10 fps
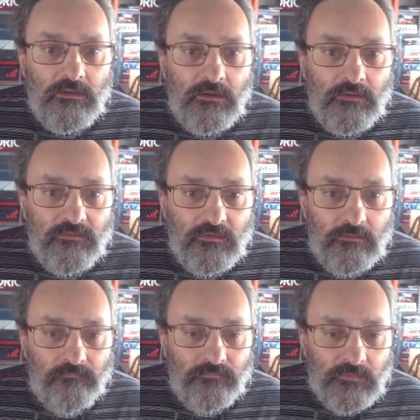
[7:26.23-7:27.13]

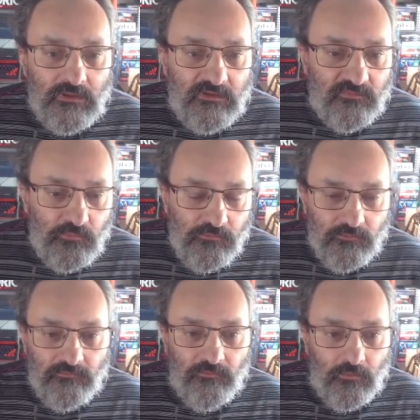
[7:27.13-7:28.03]
So let's
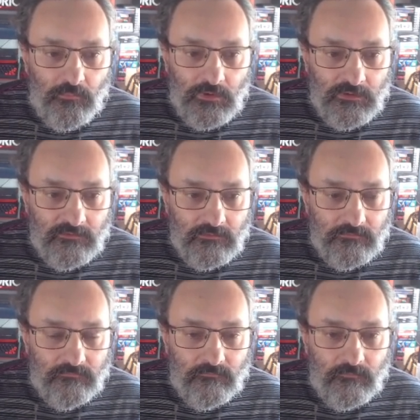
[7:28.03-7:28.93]
move forward.
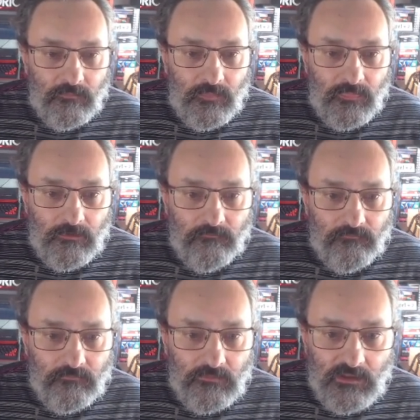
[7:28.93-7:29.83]

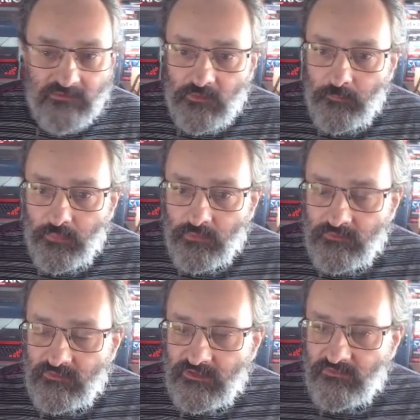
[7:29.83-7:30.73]
At some
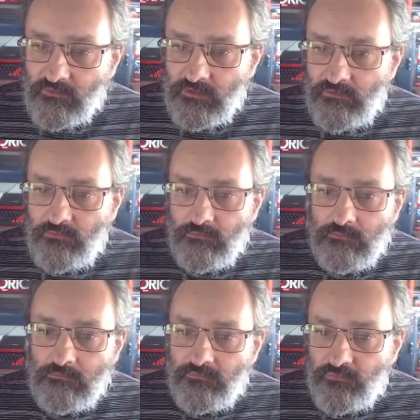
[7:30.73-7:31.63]
point it's going
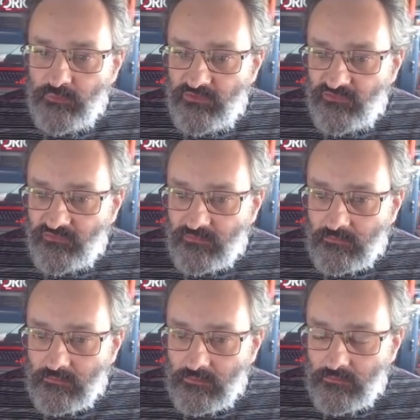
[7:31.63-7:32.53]
to switch
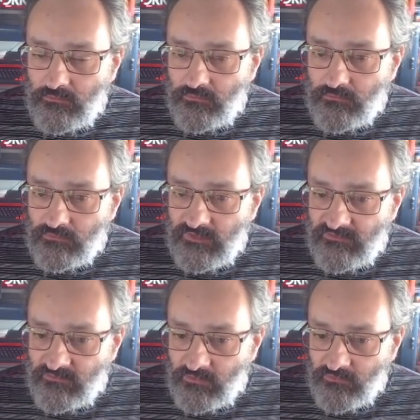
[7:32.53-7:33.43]
to the
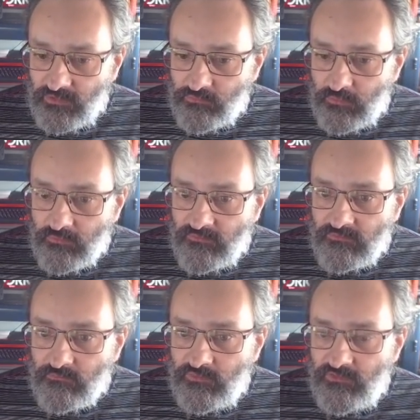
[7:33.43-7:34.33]
second
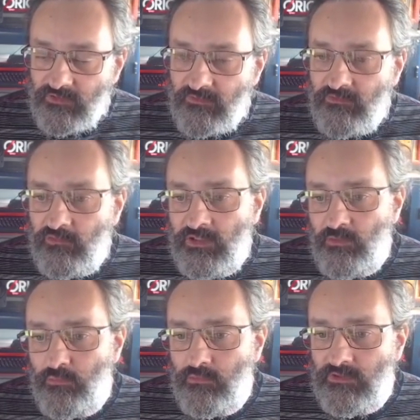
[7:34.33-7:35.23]
sequence, which is the
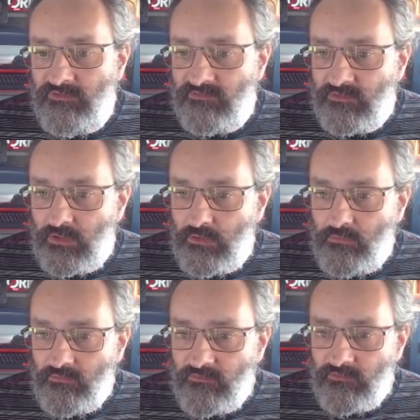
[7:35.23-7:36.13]
hero is
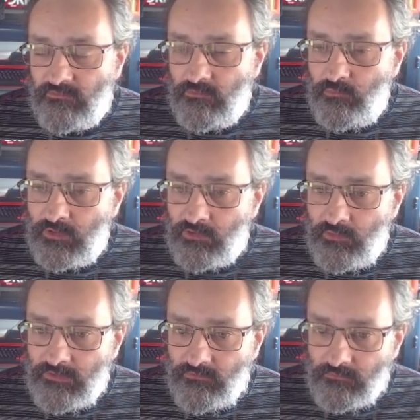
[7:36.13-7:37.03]
close, so we are
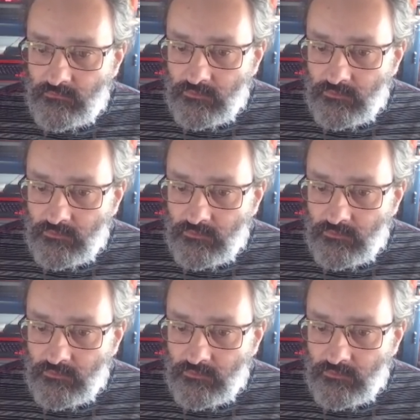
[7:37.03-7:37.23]
going to